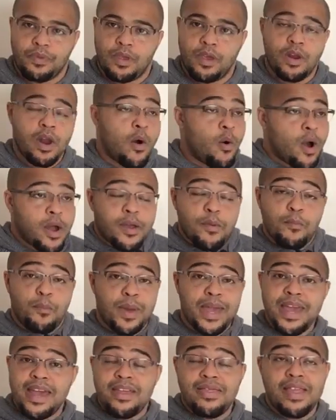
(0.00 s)
You know, I can
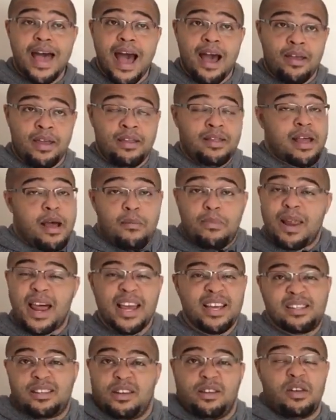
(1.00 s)
be in that in that
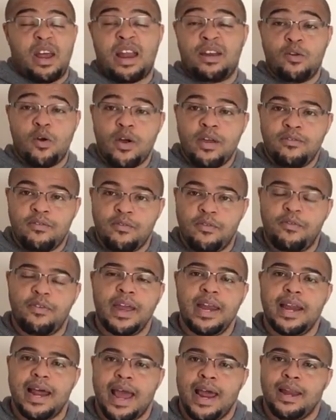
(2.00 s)
place and, and not even
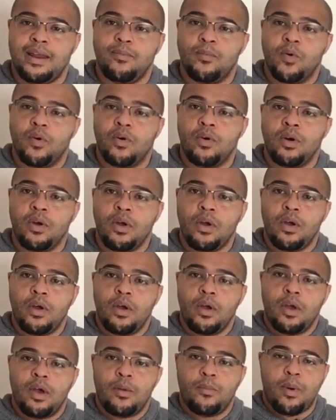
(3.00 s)
feel it anymore.
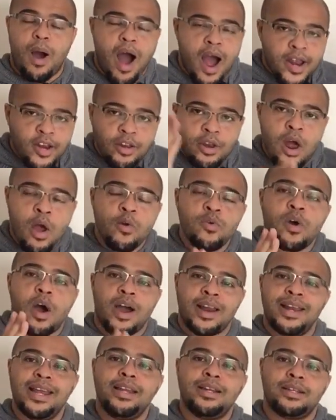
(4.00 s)
But I know that
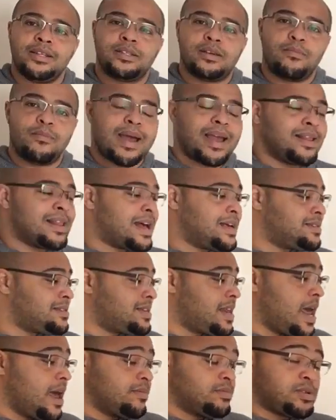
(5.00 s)
I needed to make that
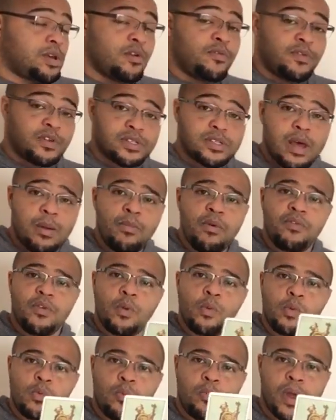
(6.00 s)
step. So for some of
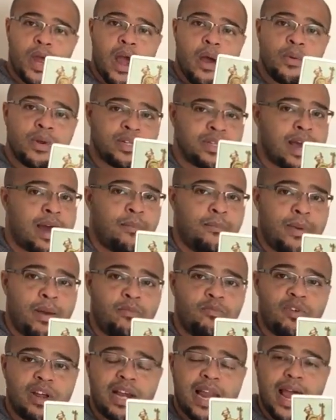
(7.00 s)
you, it will be going down
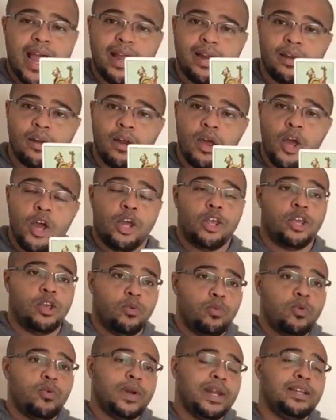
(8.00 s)
memory lane.
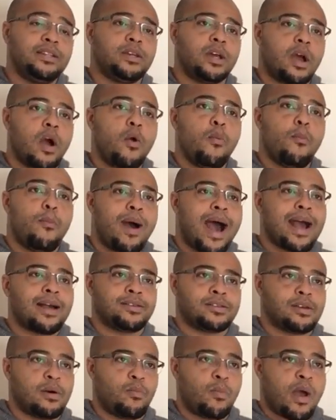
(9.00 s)
You will need to go back
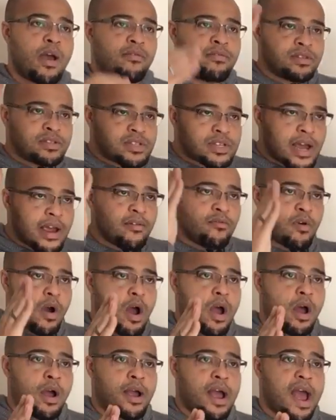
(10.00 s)
somewhere and say,
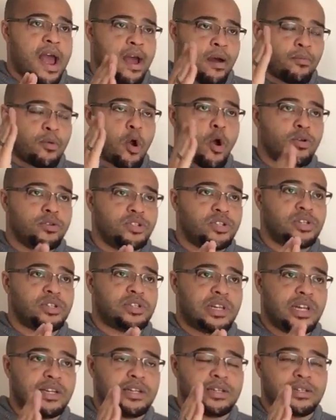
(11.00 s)
right, okay, I'm
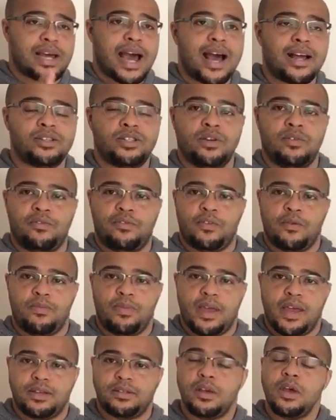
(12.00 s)
consciously detaching from
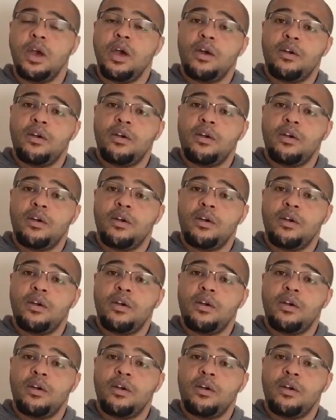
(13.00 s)
this.